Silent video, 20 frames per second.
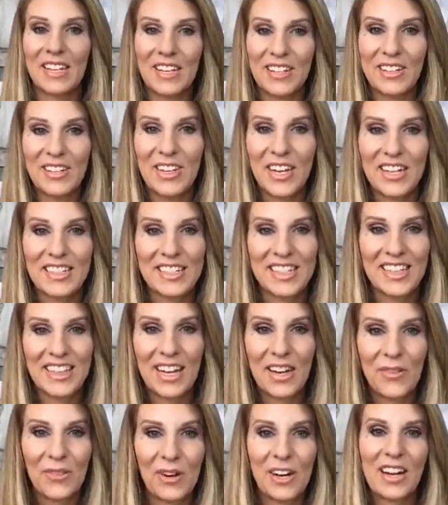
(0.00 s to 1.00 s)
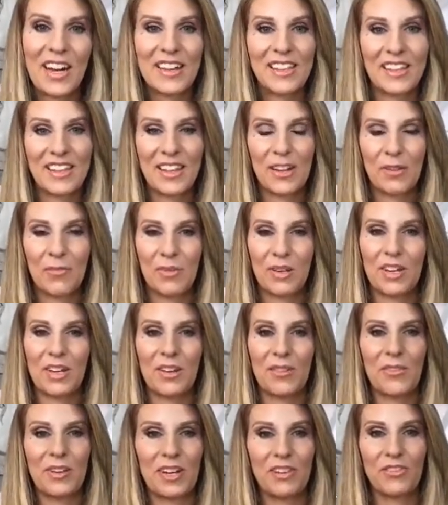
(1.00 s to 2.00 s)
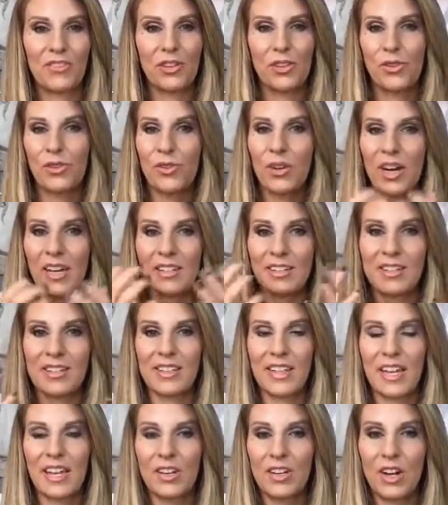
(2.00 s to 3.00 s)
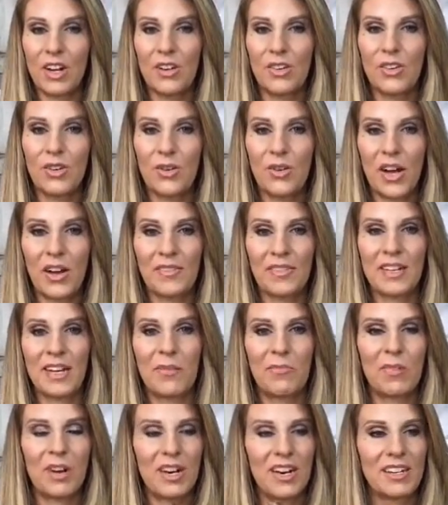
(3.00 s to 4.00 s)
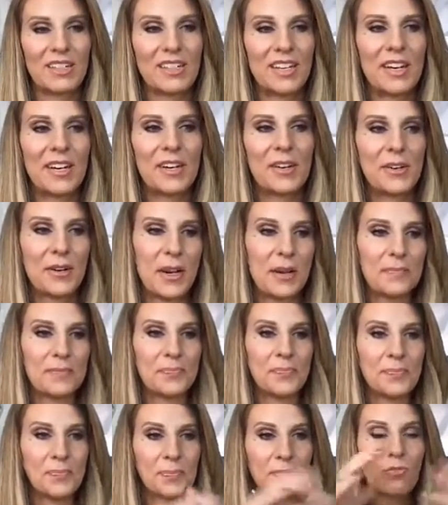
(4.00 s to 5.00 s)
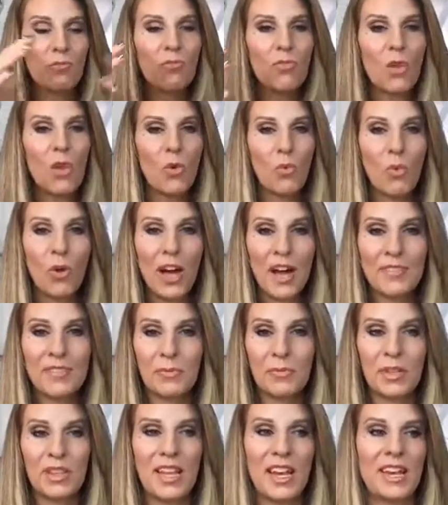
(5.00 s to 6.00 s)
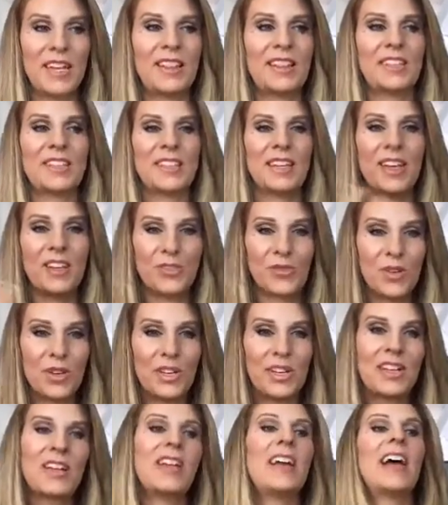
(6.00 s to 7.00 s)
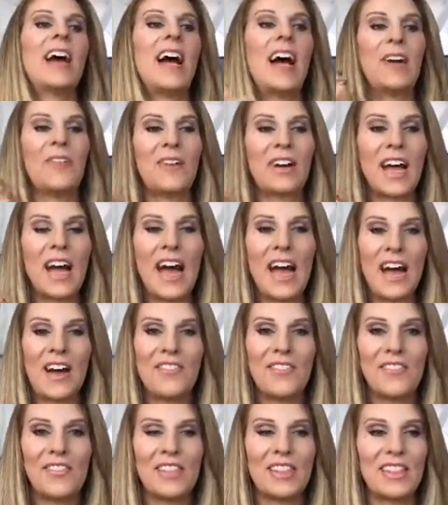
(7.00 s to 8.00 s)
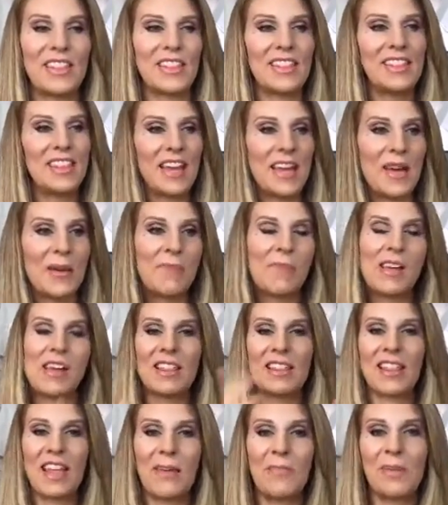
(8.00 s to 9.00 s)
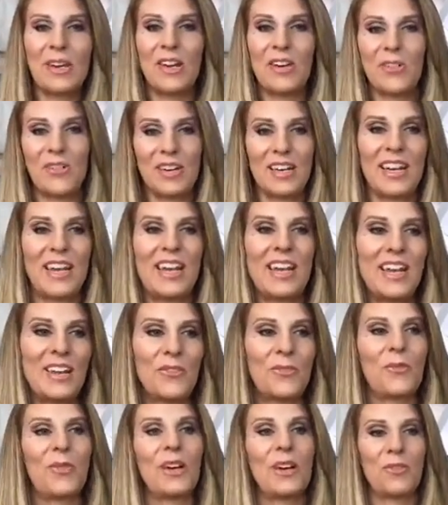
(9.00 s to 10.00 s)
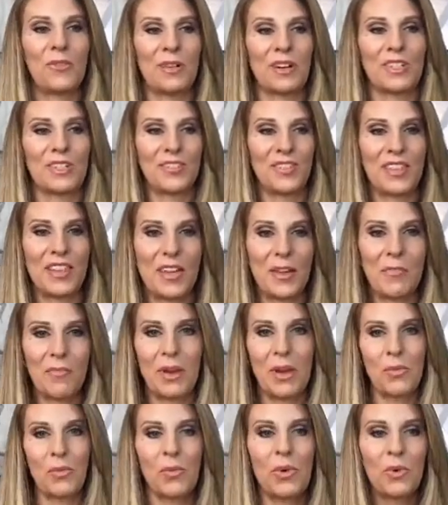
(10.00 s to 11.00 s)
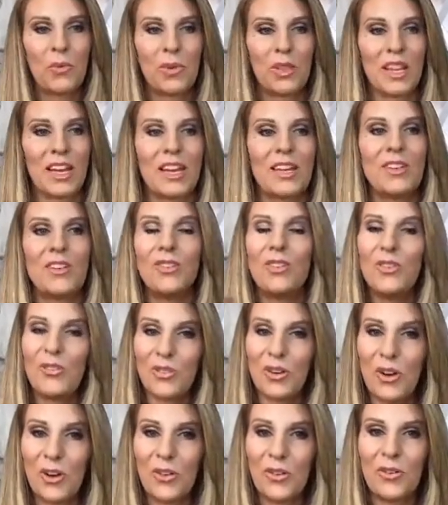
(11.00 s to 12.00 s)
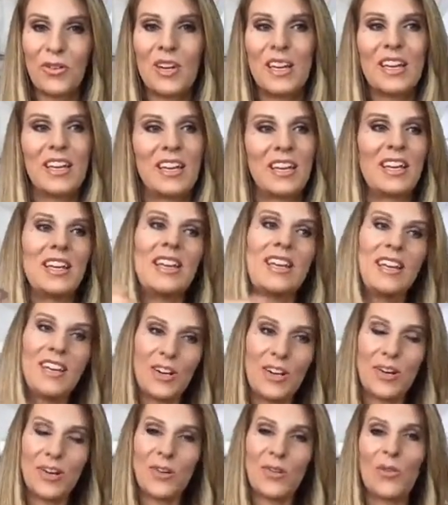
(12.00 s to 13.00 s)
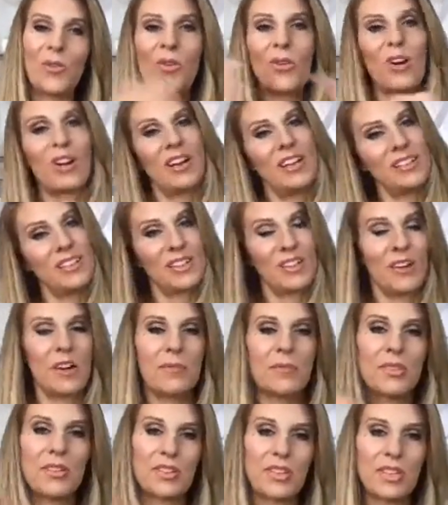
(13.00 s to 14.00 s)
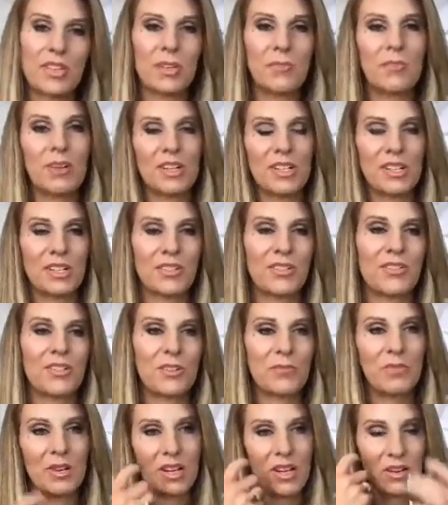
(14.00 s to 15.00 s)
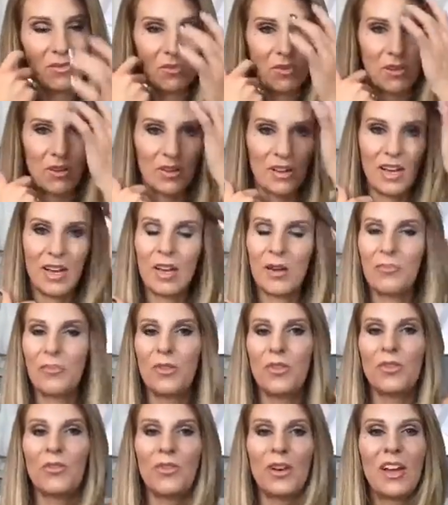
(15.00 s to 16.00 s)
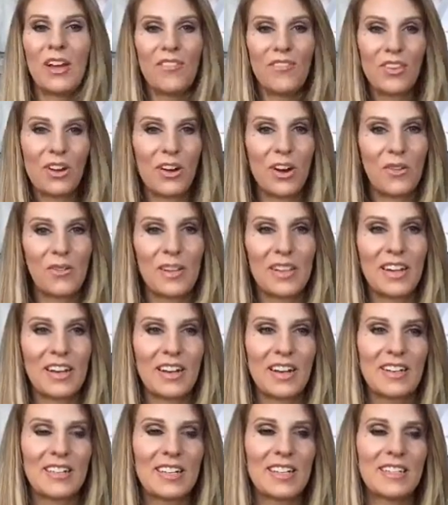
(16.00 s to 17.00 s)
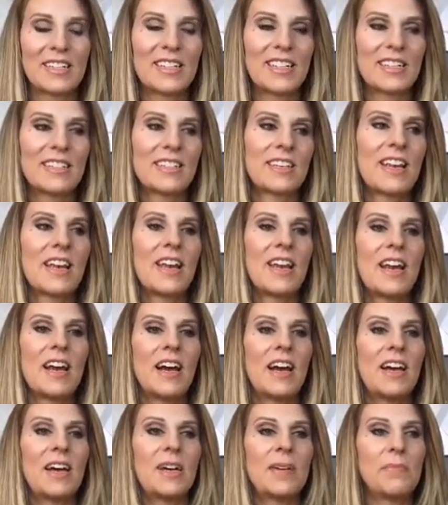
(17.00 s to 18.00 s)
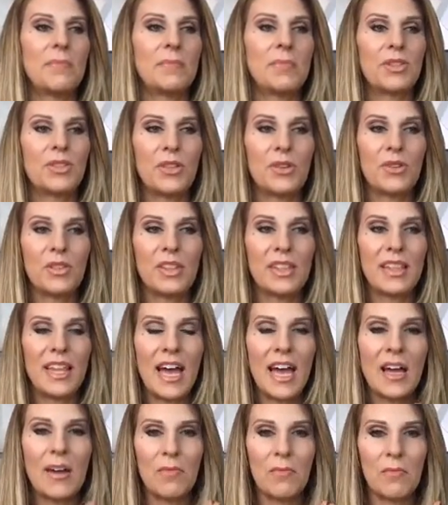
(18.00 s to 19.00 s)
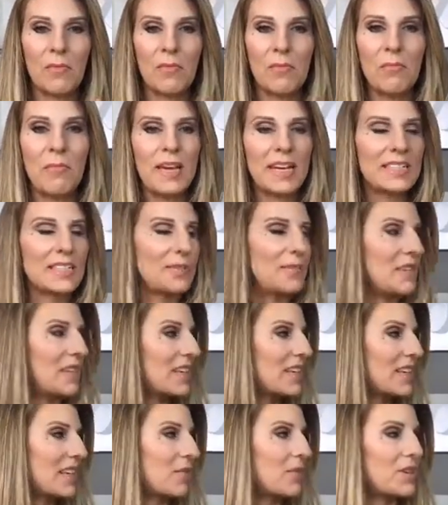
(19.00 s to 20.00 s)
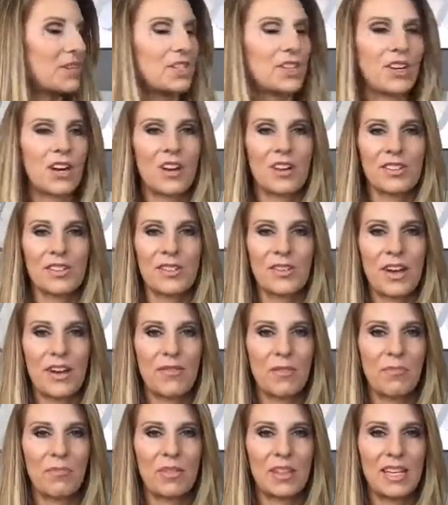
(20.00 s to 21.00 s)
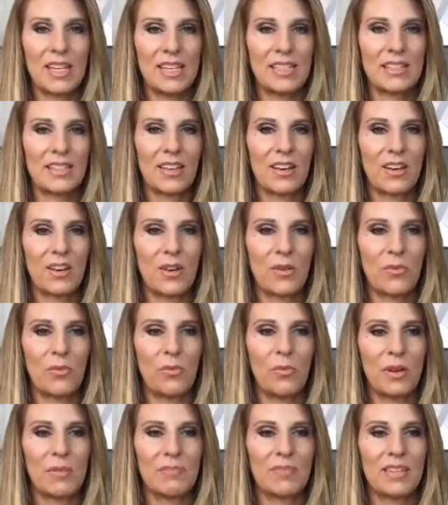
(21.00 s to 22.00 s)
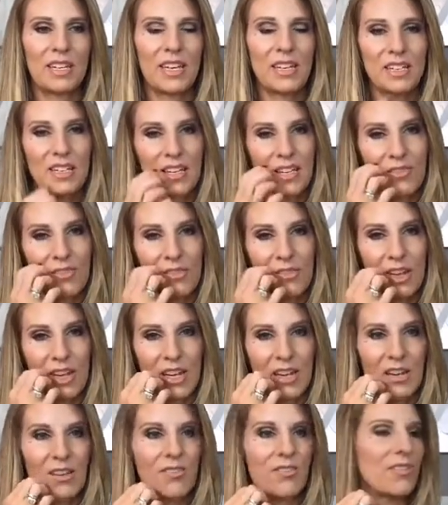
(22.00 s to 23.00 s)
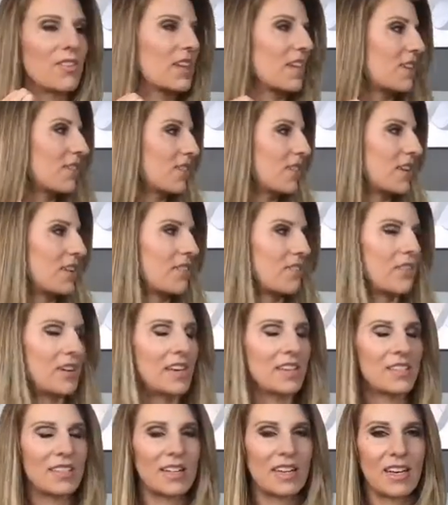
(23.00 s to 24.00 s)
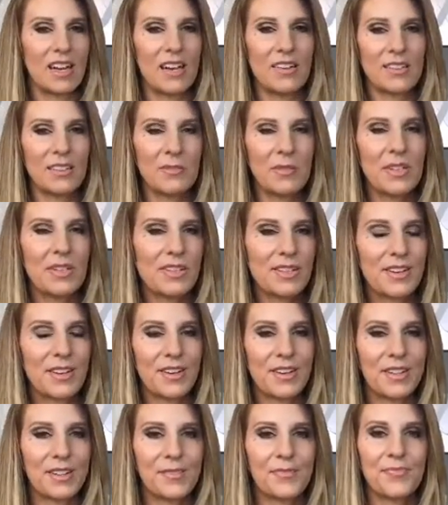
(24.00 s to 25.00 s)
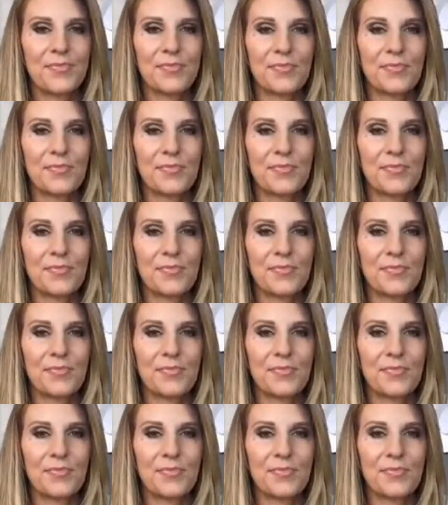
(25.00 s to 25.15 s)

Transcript: Did you guys think that'll work? I think that would be a good way for you guys that don't have a Time product yet. Okay. We'll have to put that in the schedule. I will have them let me know a date when it works for them, and we will let you know here or on Instagram. So just keep watching social media, and we'll help you figure out when that contest is. So that makes me think that we should also have a place on our website to give away for giveaways and announcements. So